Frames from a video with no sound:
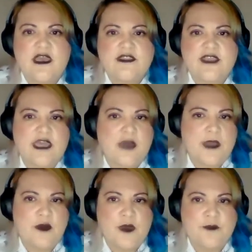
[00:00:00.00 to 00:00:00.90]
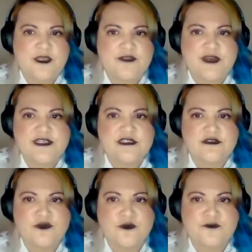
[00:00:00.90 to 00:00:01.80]
They come out when we're
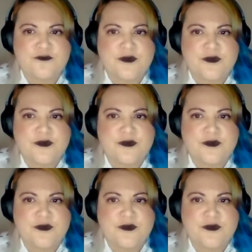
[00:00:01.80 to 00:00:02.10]
threatened or,